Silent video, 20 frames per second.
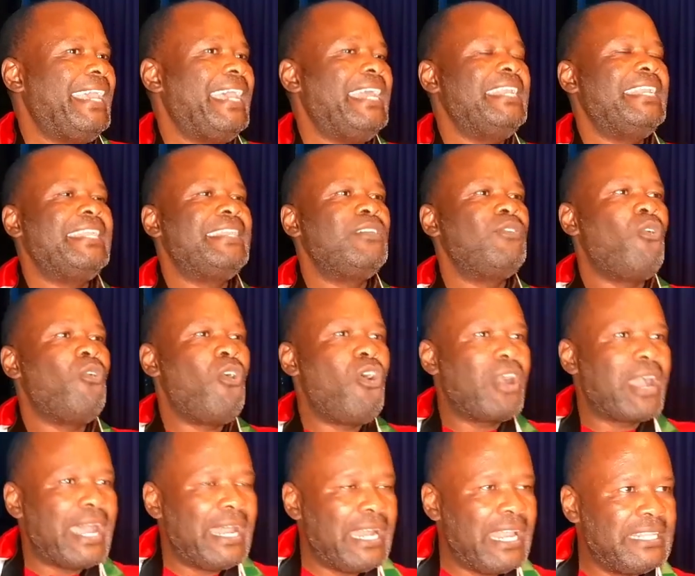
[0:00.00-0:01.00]
and the
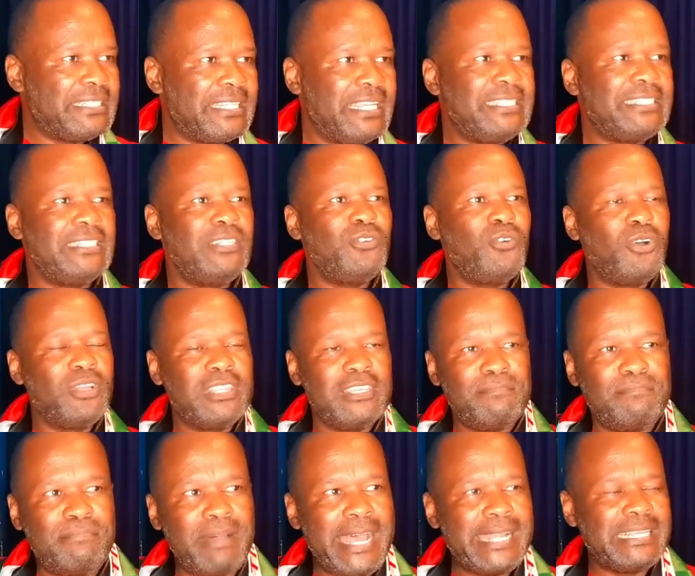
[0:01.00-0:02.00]
organization or
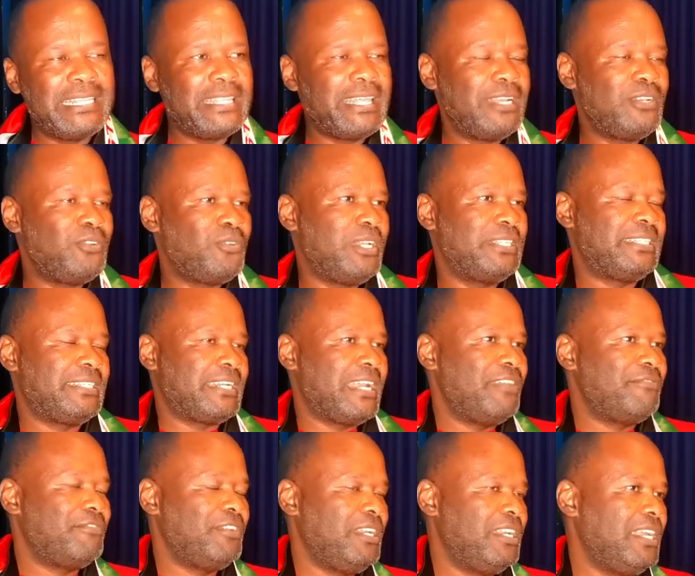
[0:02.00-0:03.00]
the party that was
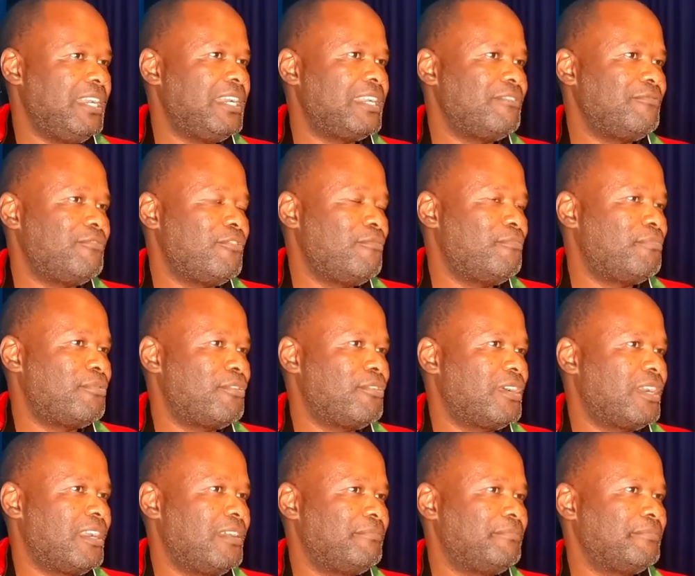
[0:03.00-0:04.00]
driving land reform
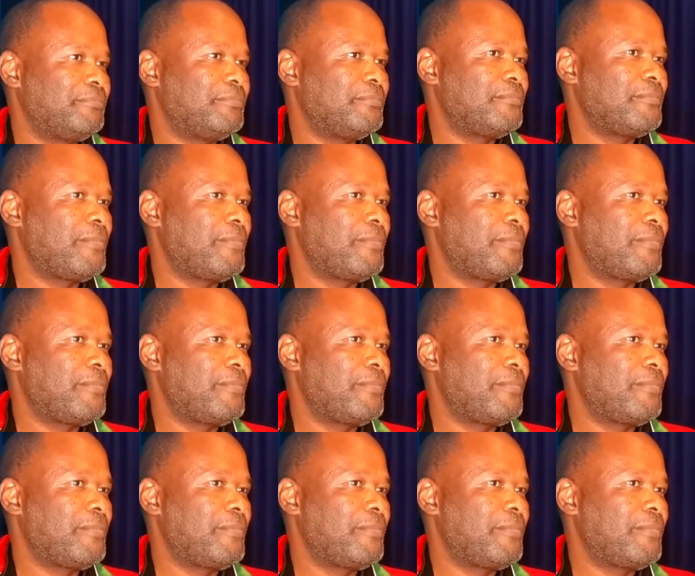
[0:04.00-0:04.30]
program,